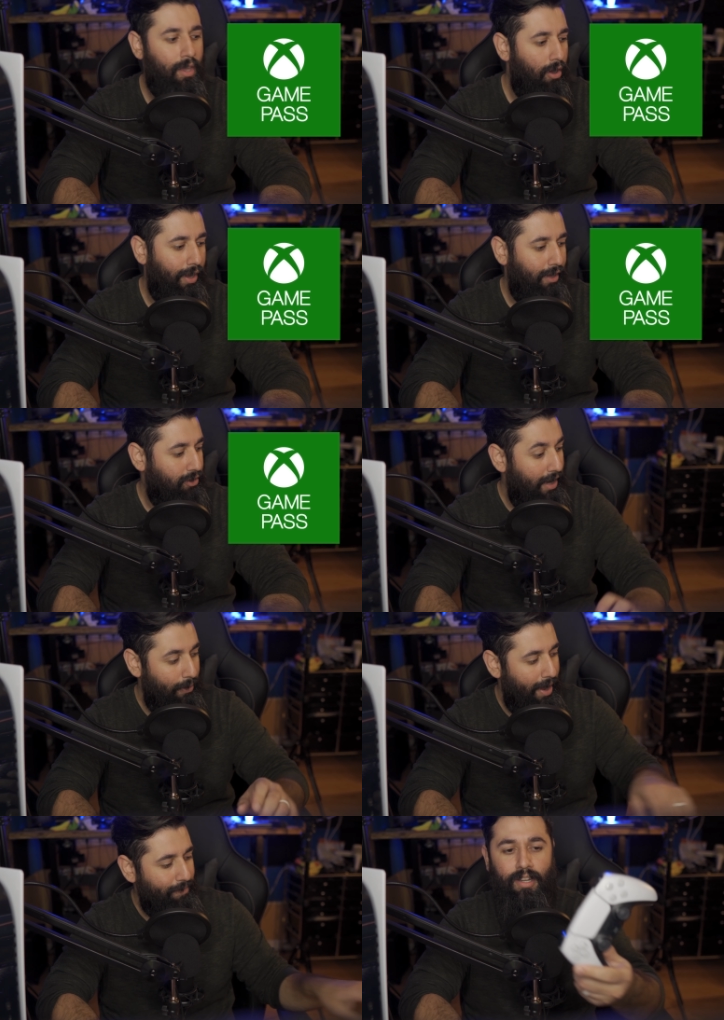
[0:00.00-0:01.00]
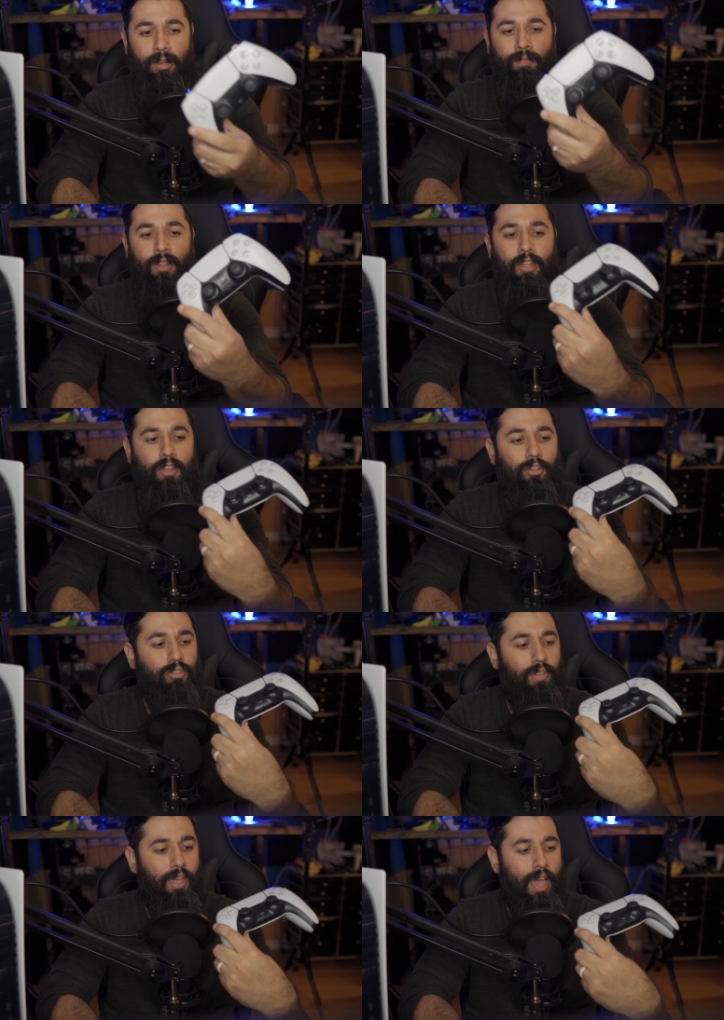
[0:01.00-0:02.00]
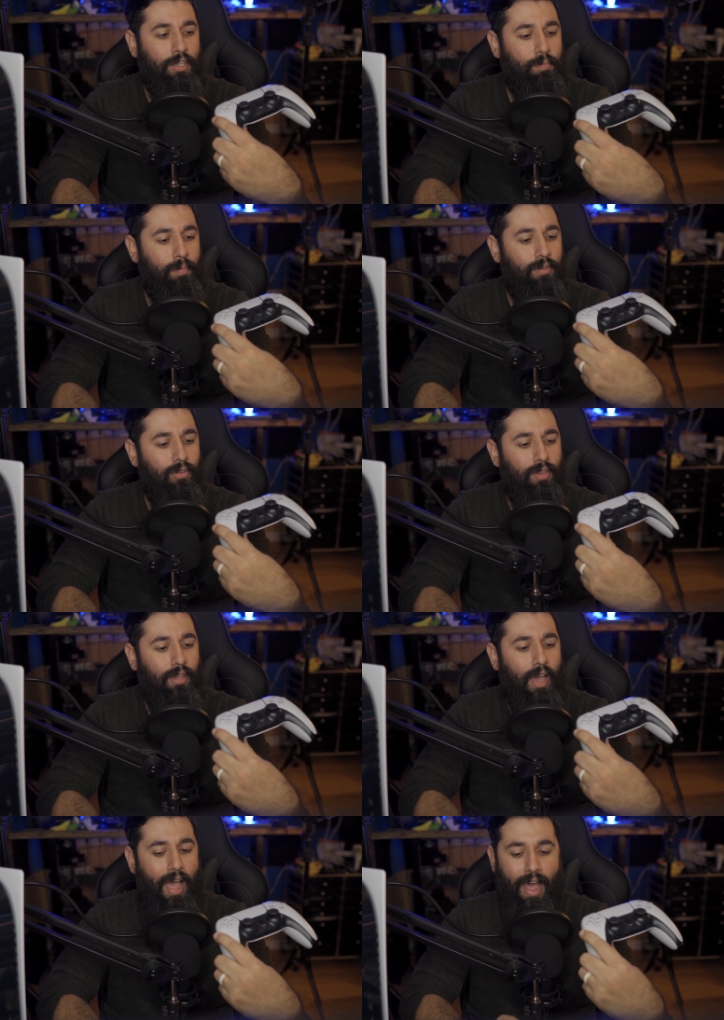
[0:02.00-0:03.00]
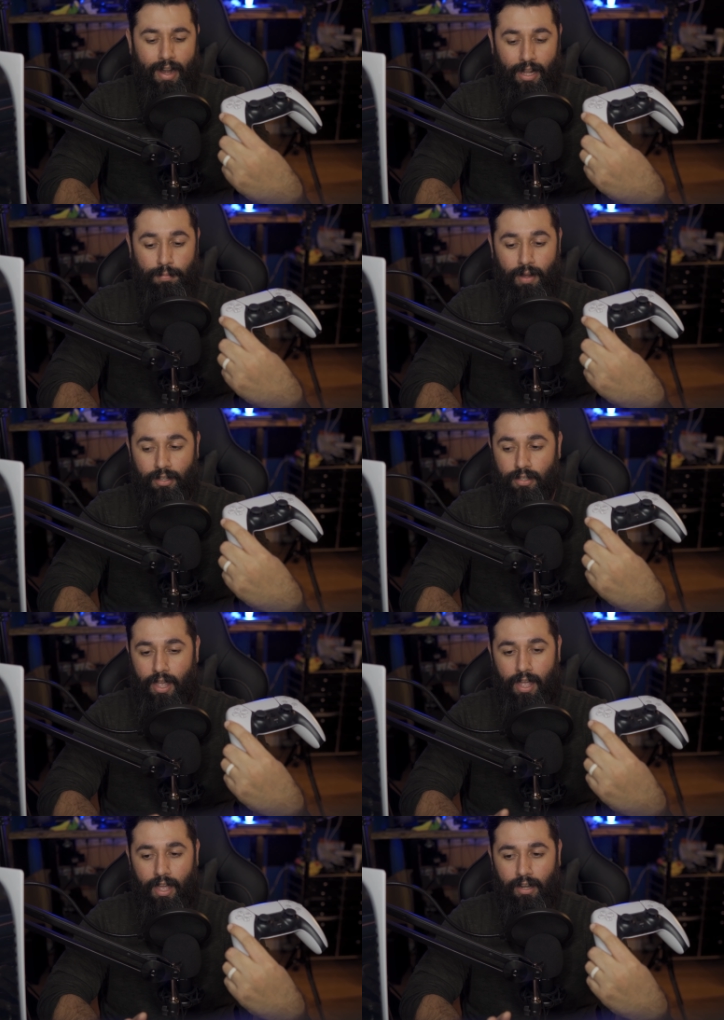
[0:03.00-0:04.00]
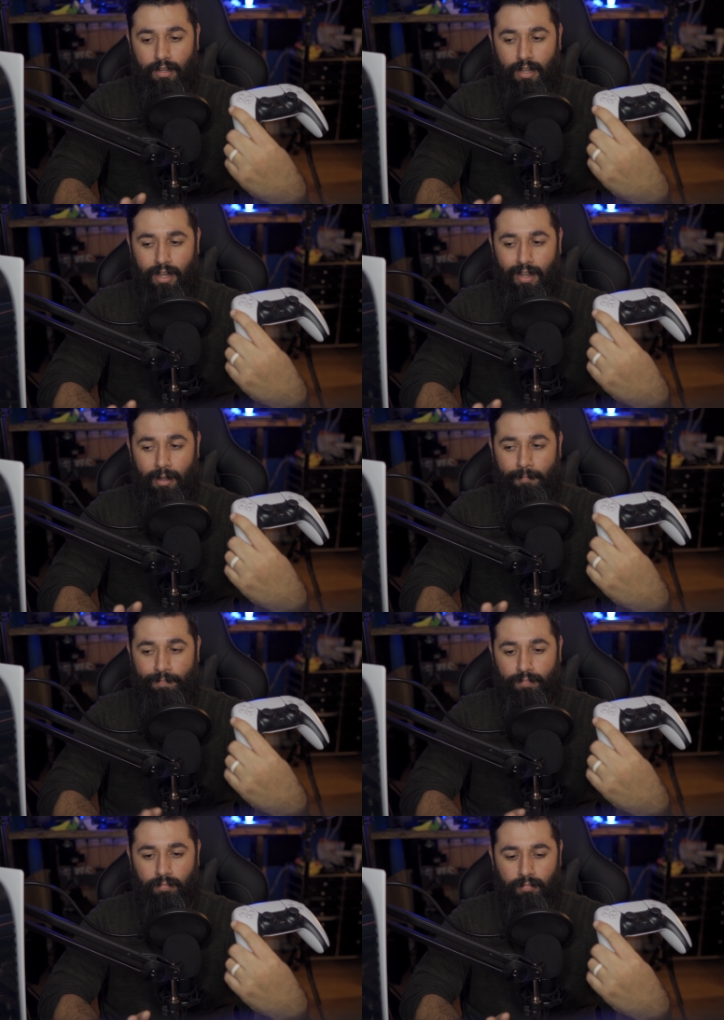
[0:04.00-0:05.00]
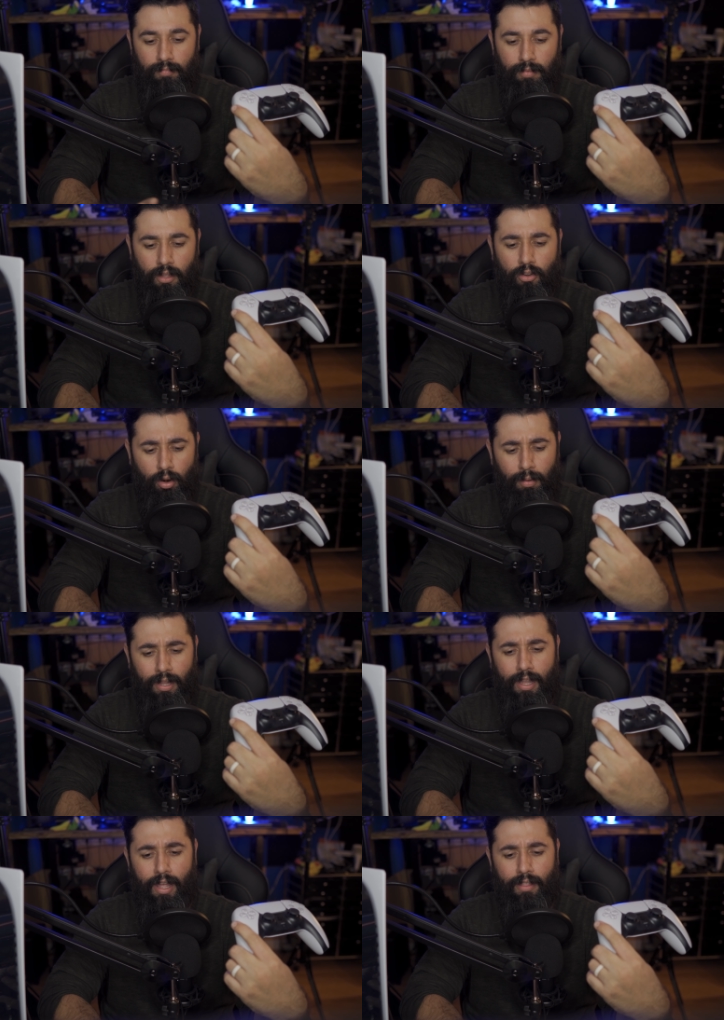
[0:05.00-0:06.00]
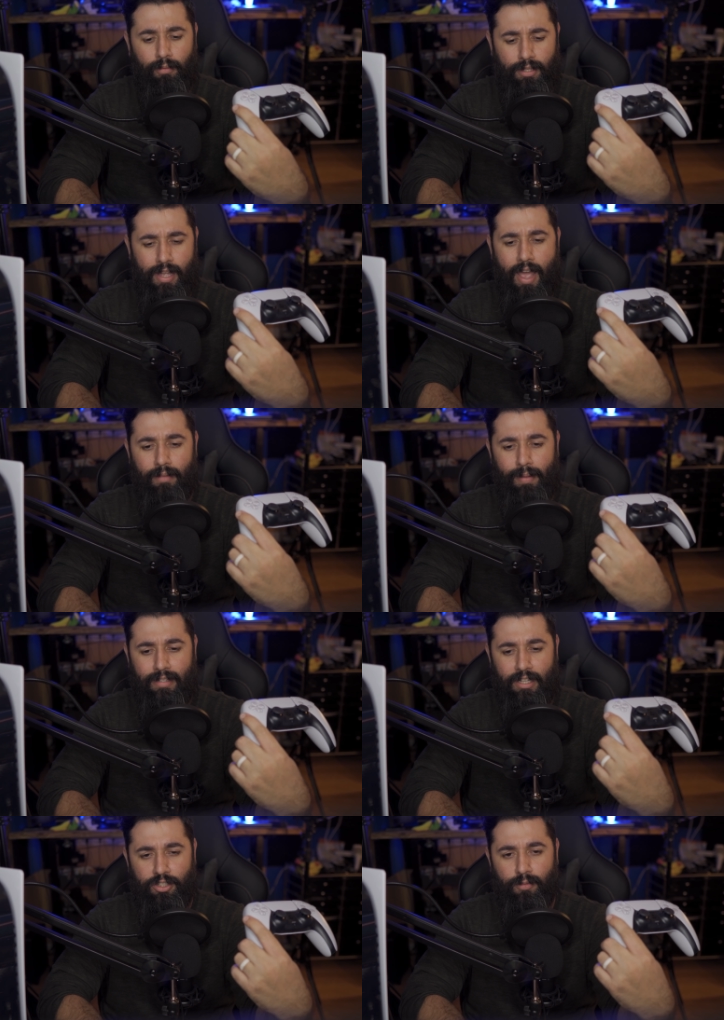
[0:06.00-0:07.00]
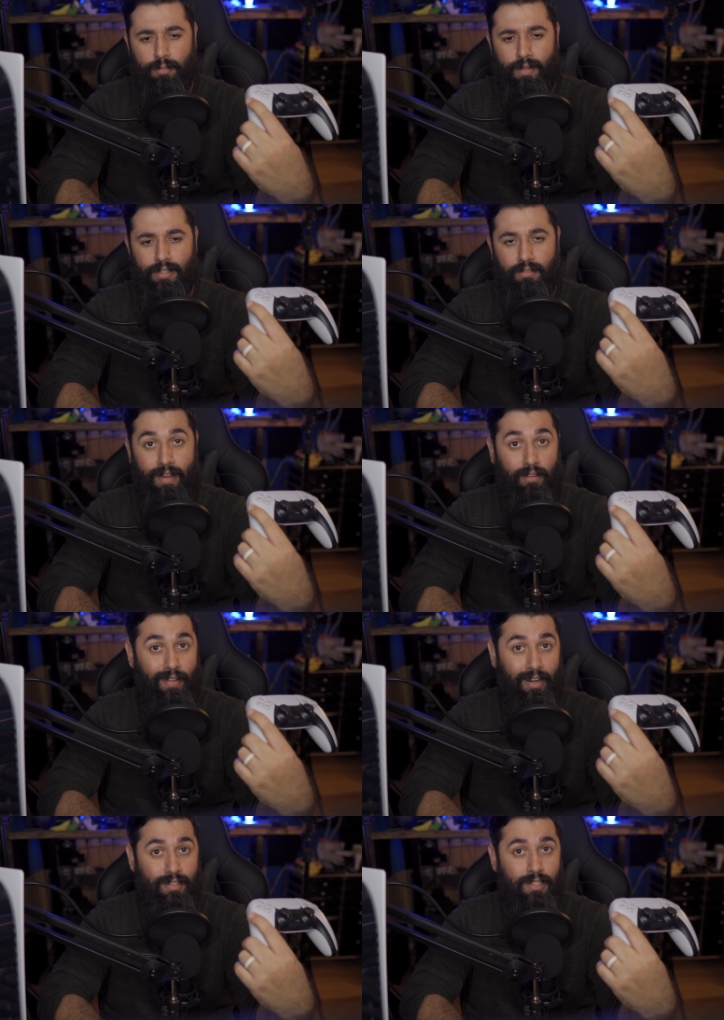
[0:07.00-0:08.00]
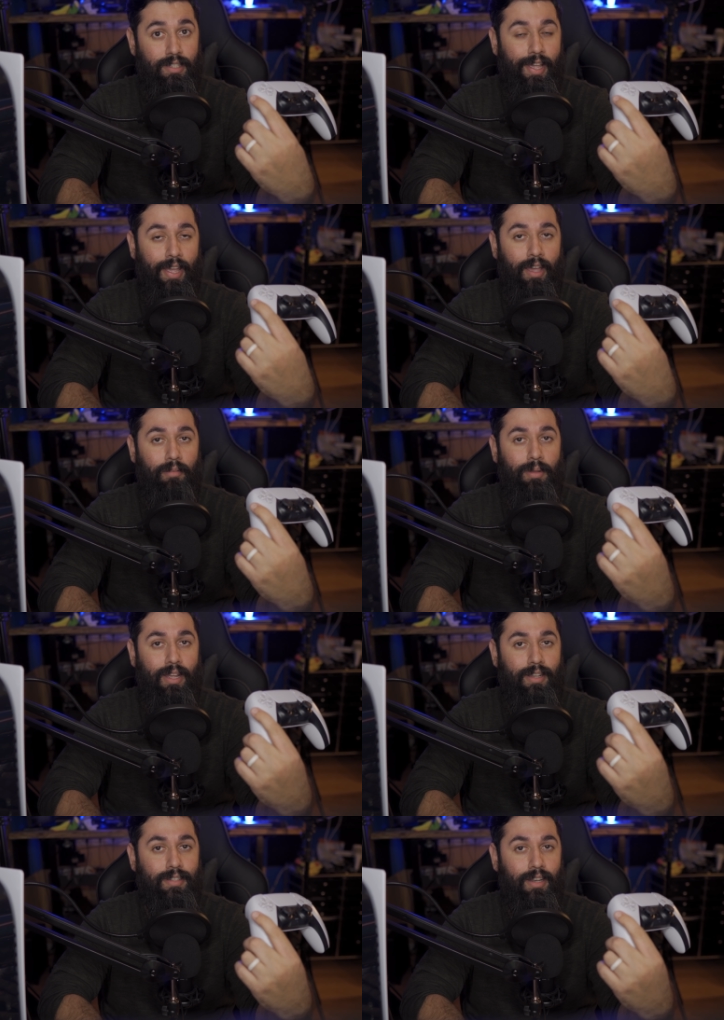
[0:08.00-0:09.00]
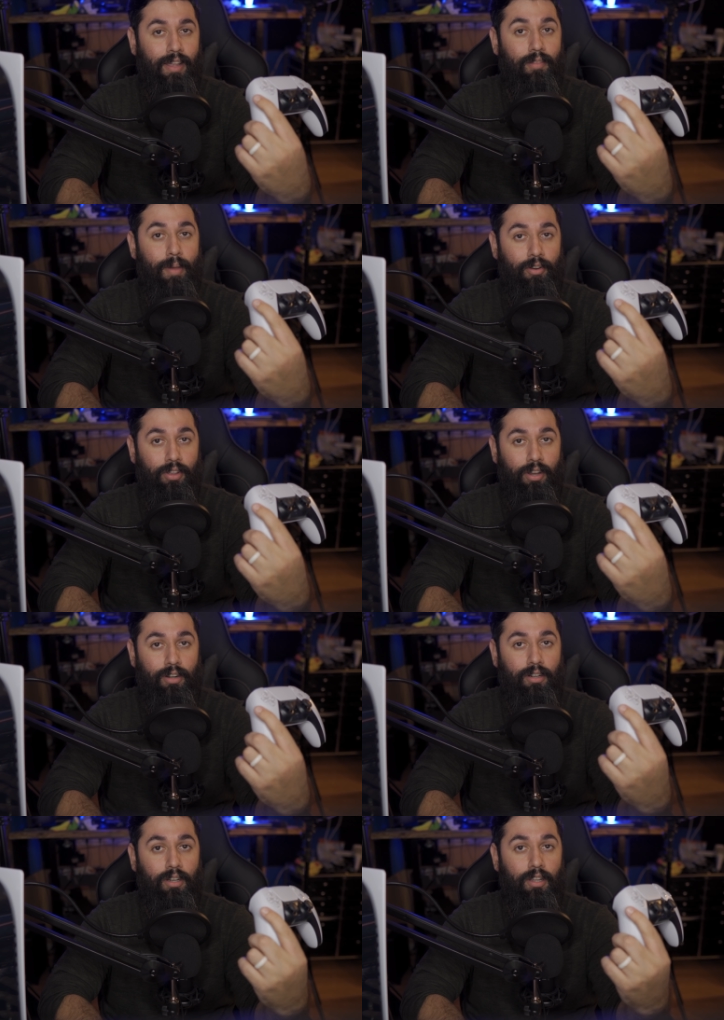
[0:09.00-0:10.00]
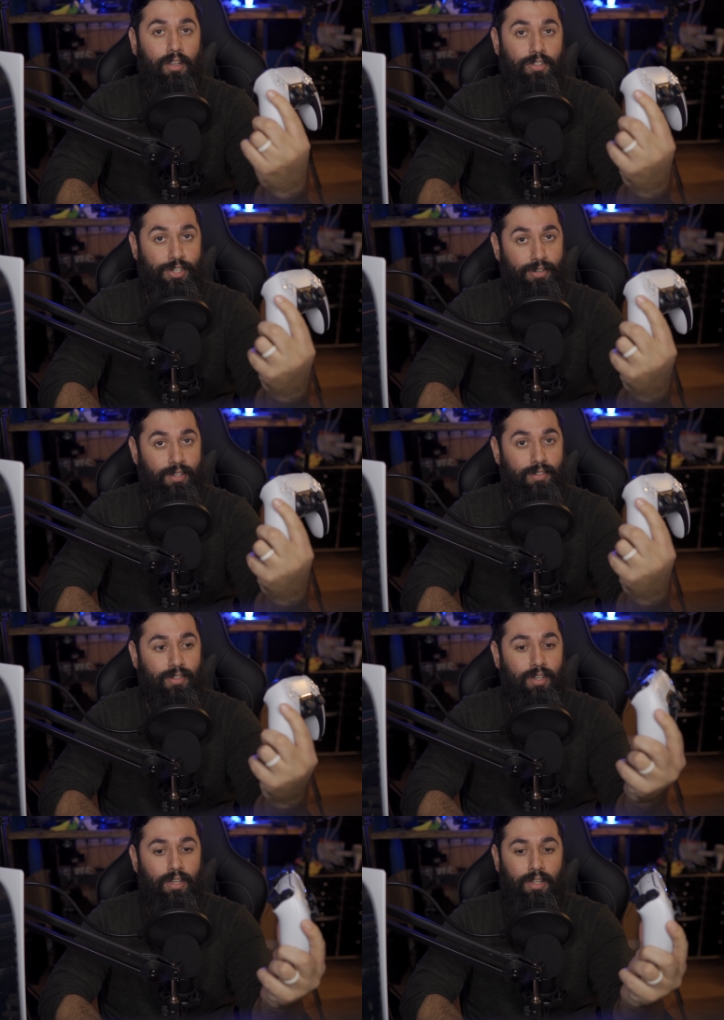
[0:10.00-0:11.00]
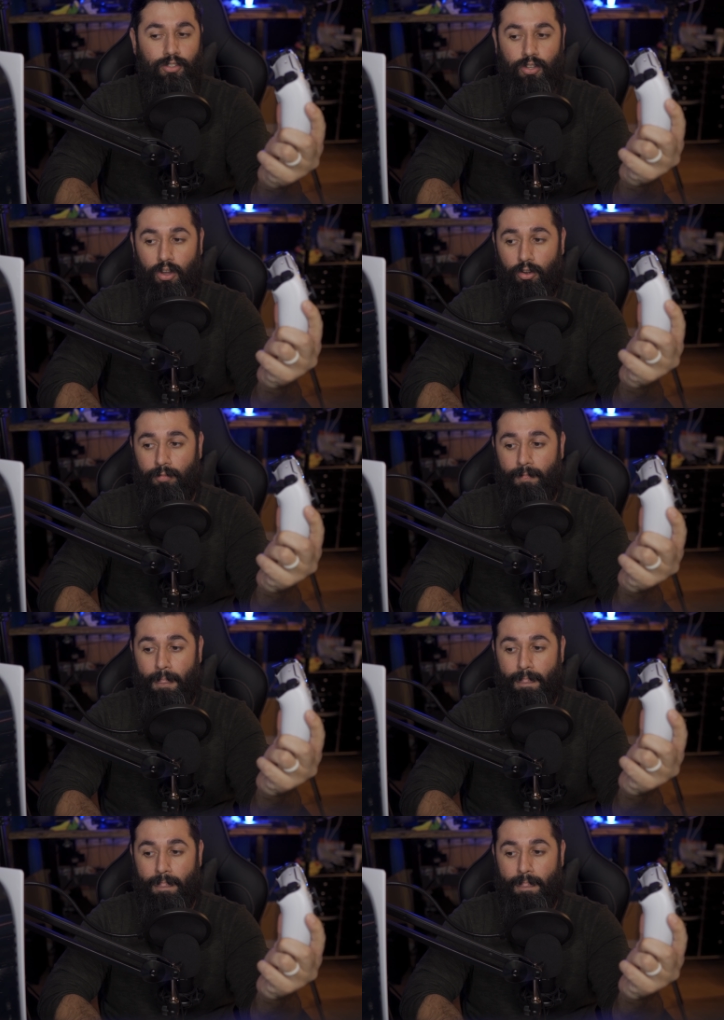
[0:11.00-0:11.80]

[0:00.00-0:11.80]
Okay, so anyway, I had an Xbox, and normally the reason I had the PlayStation was because of Final Fantasy and because I liked the Metal Gear series. So